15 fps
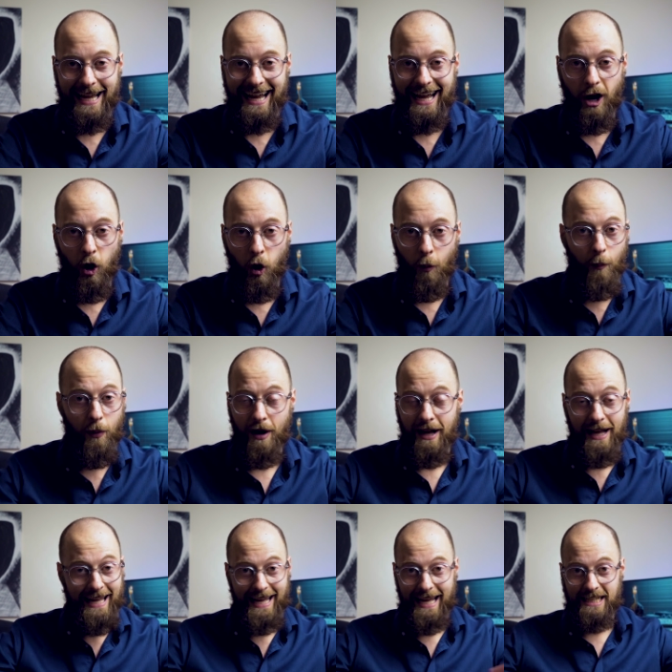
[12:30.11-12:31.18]
I hope
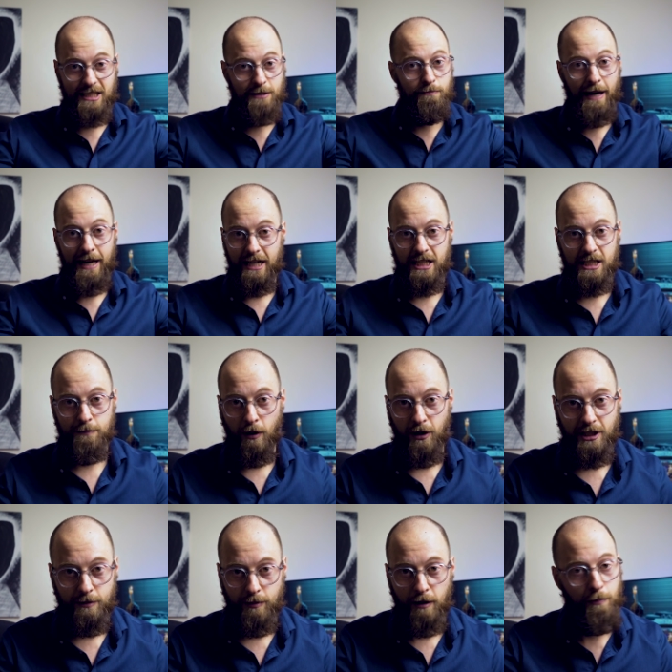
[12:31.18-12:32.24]
as many as
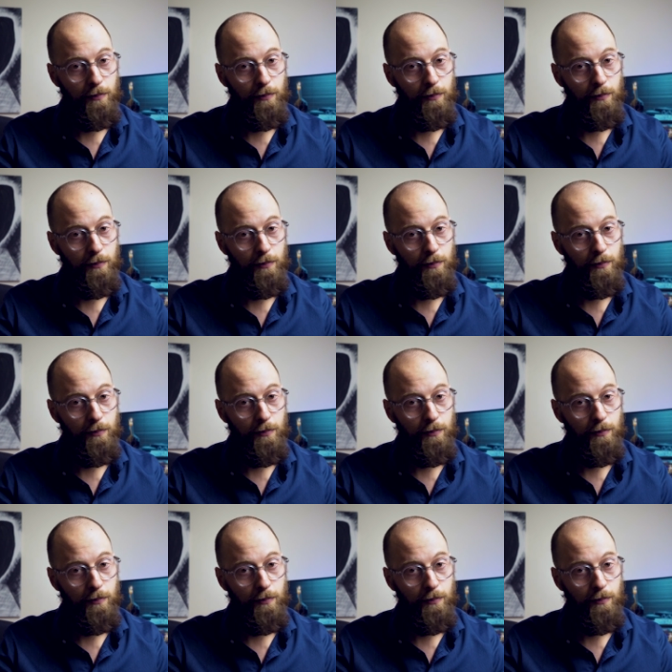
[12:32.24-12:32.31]
possible.